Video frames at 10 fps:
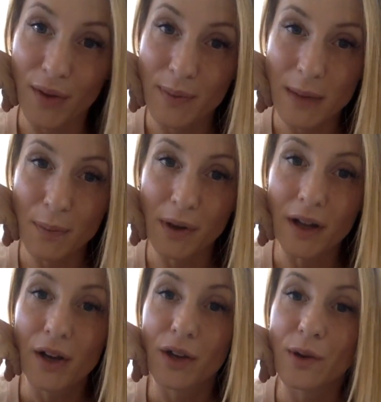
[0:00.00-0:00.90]
other
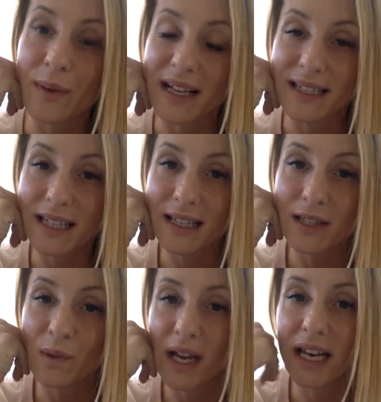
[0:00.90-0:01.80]
people, you might see
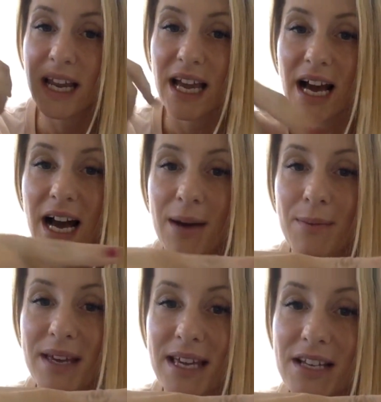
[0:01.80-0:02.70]
this one.
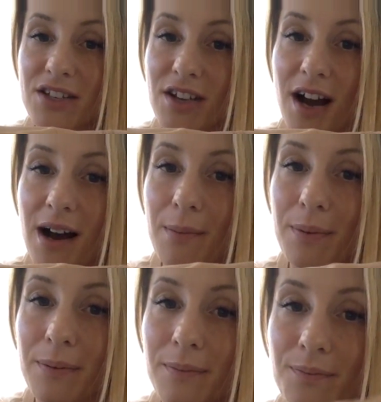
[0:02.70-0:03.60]
Each cup
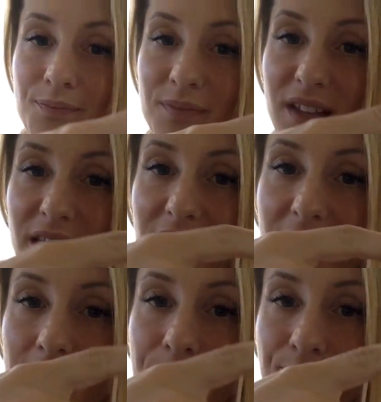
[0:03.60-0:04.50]

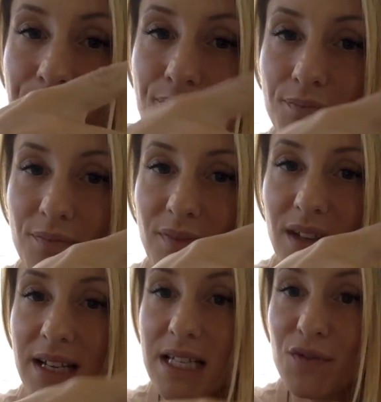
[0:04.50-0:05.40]
here
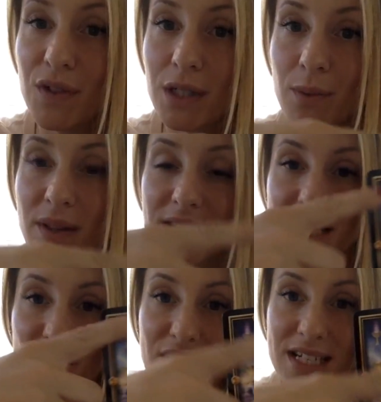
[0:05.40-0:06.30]
is filled with a
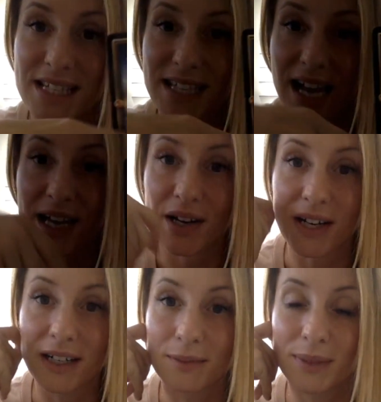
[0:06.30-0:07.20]
different
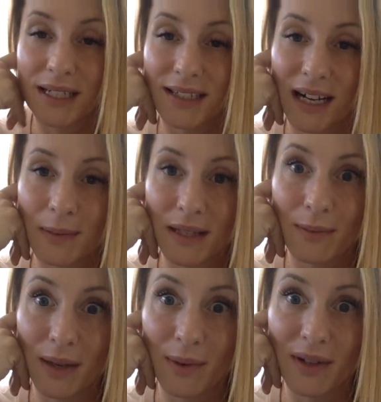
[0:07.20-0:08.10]
desire, because cups can
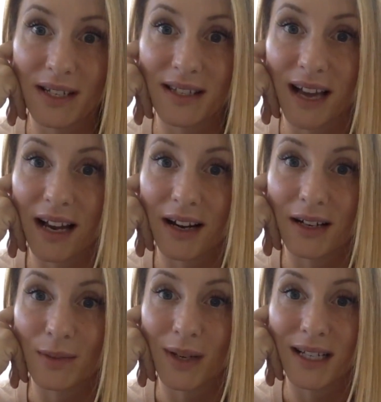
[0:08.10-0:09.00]
be about
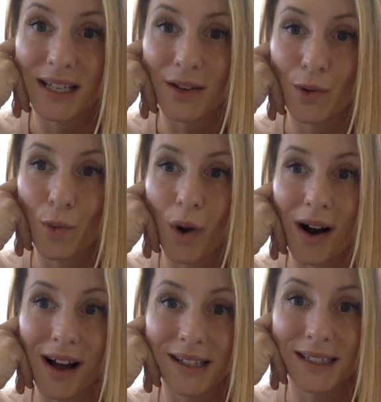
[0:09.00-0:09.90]
desires. What is it you
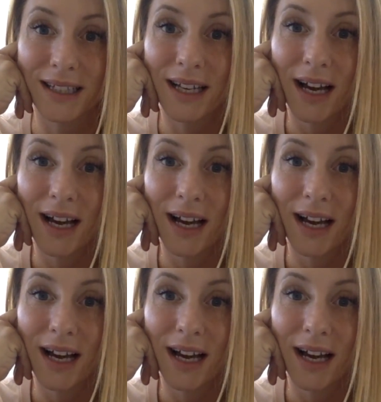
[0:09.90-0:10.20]
want?